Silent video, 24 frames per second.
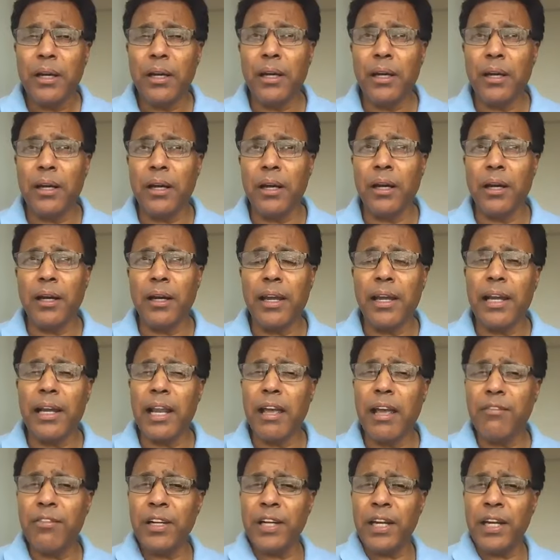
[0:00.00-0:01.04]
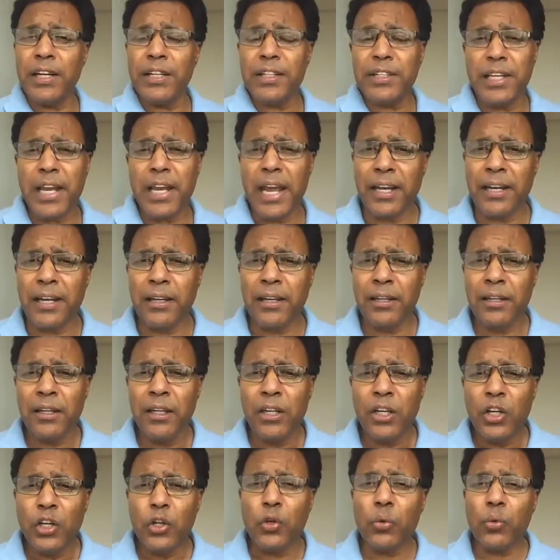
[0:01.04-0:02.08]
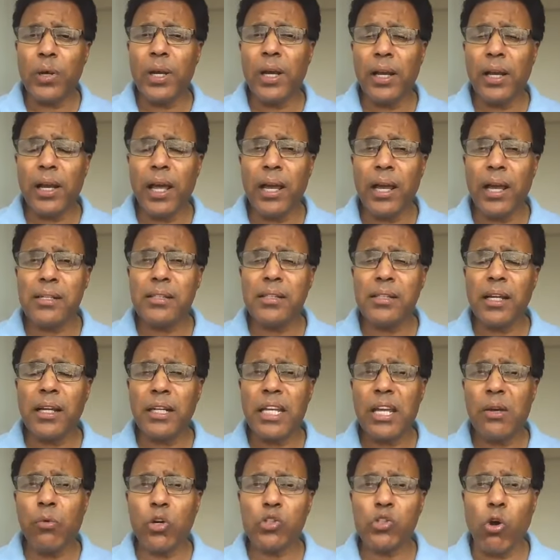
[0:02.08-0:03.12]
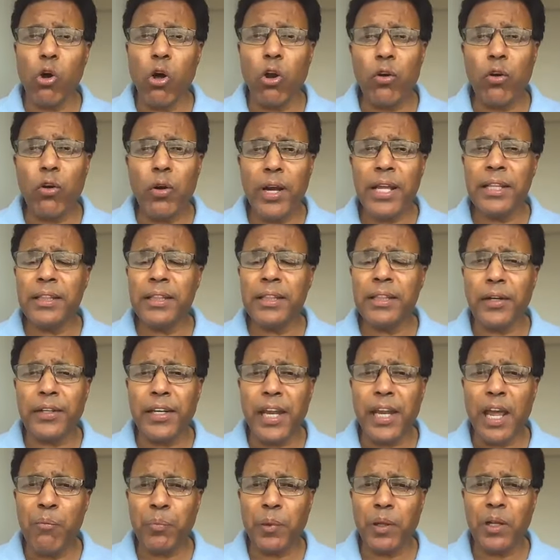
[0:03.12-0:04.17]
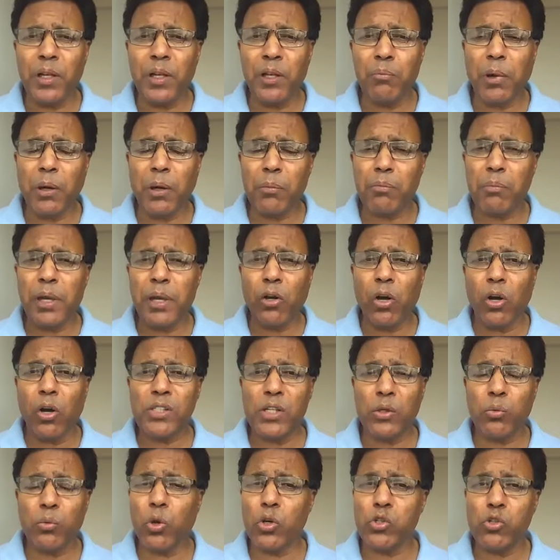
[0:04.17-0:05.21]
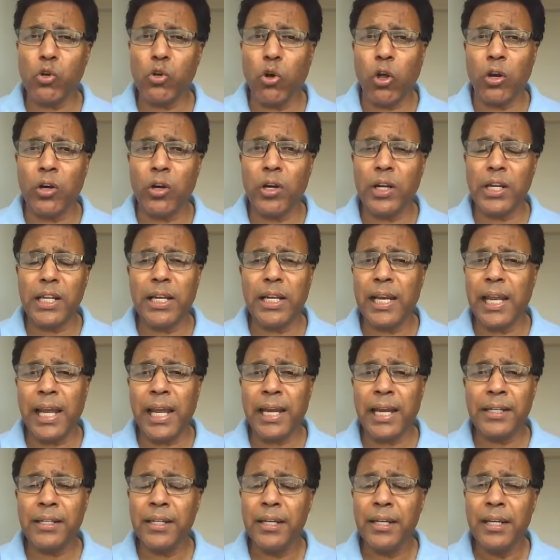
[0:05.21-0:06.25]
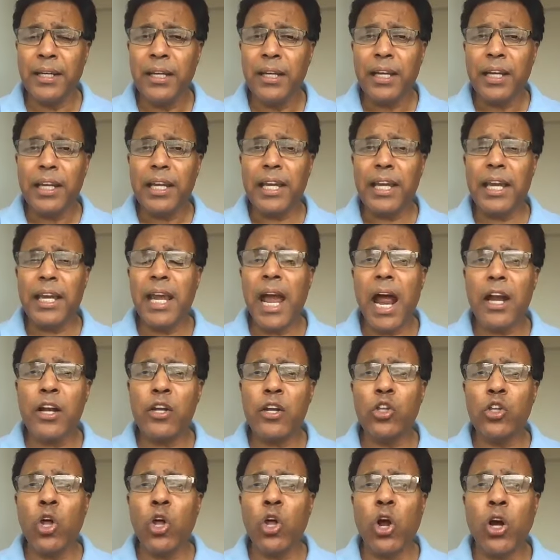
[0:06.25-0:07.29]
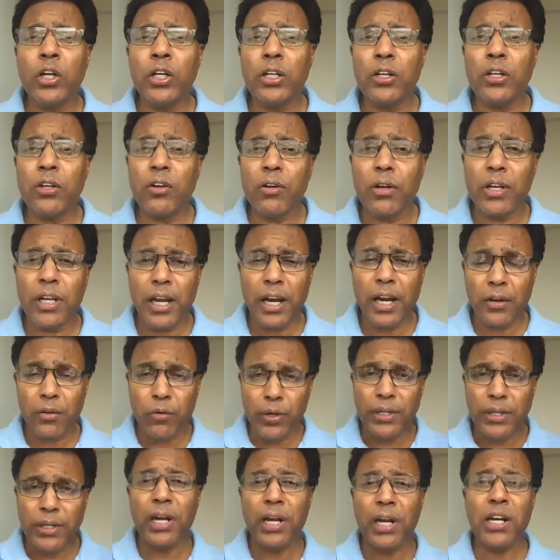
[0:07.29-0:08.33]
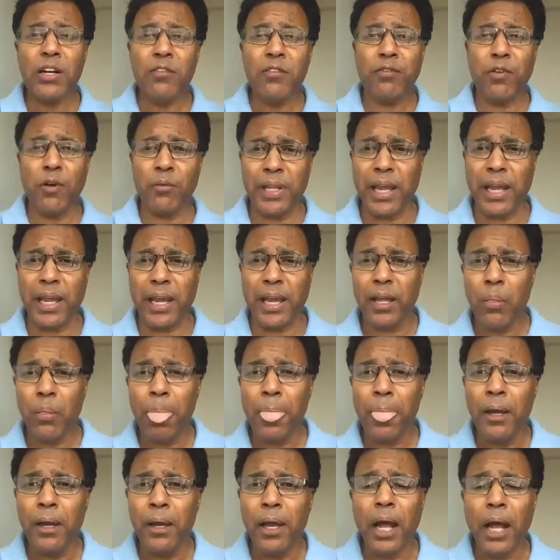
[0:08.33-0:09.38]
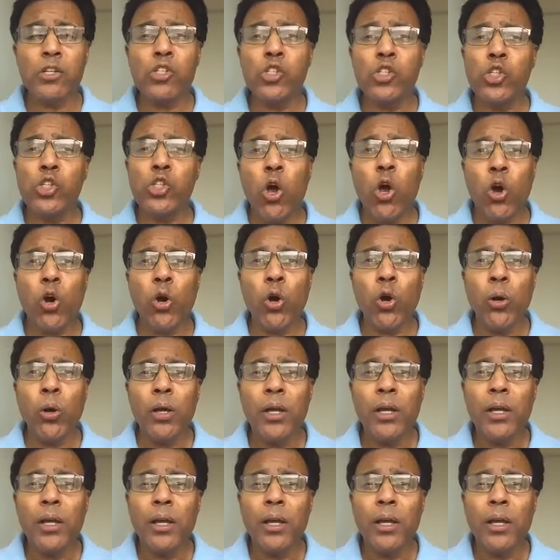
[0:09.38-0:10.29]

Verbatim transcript: uh, 11 and 10, you realize that he was already in the temple, but because it was already late, he had not, he had returned from there. And so